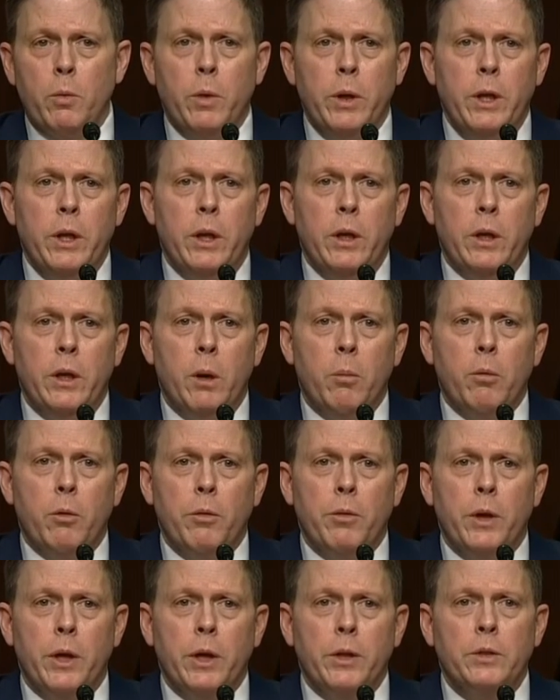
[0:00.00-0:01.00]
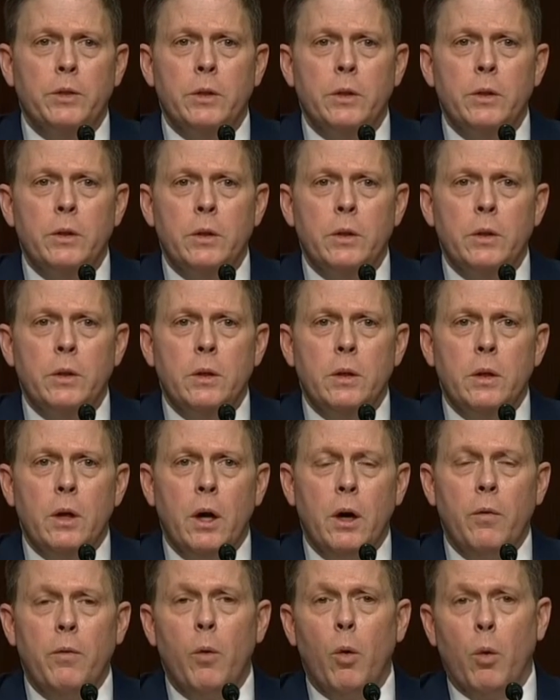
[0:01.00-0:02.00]
We did a number of things
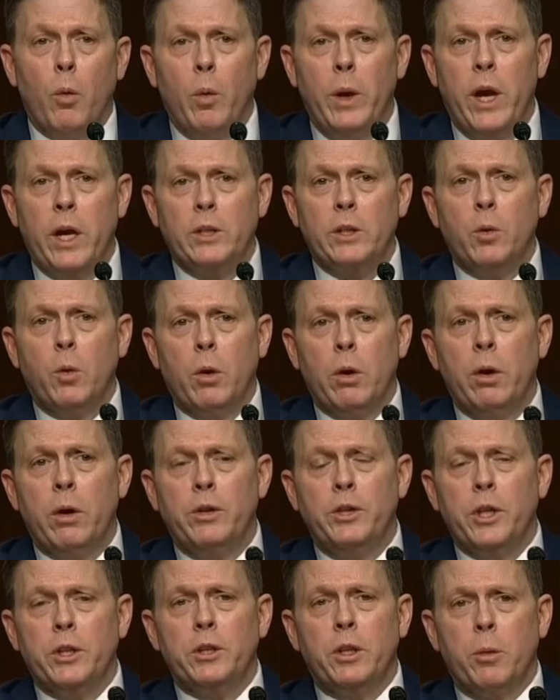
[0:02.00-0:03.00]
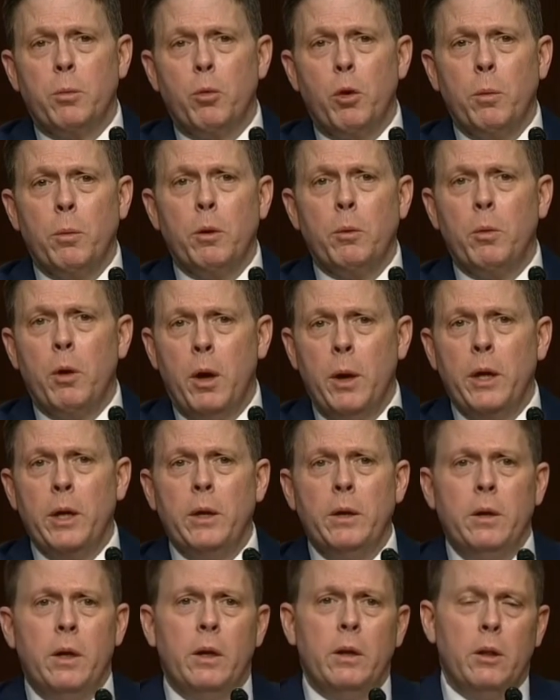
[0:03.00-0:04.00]
uh, for We actually were adjusting our perimeter
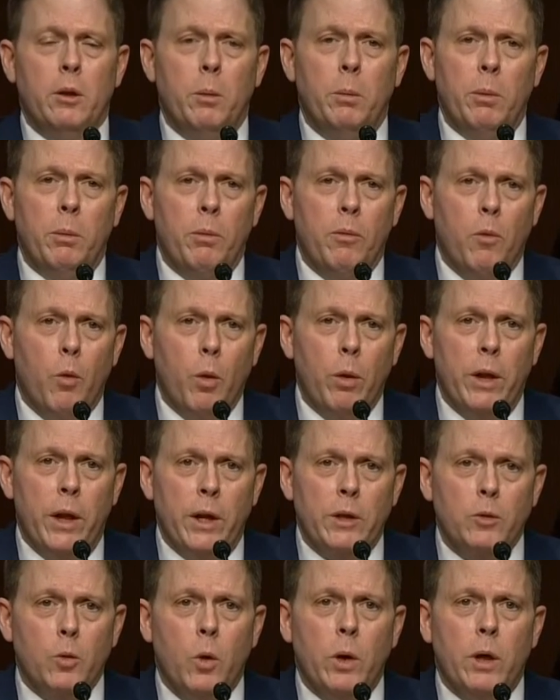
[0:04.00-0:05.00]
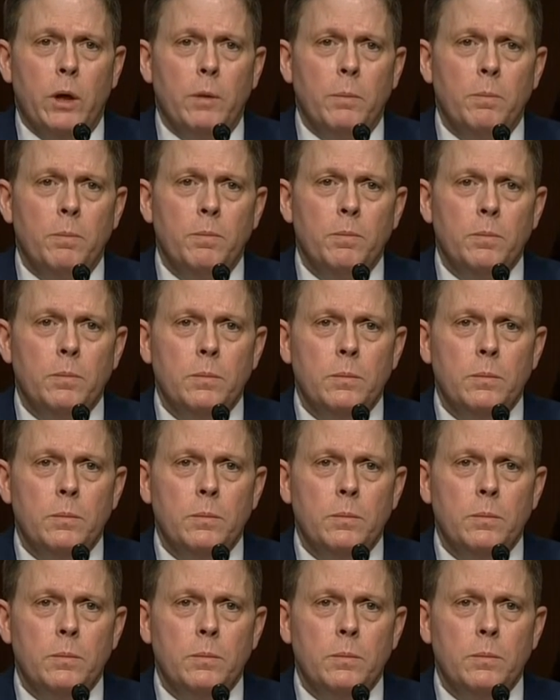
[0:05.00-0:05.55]
probably a, you know, a little bit before that as well.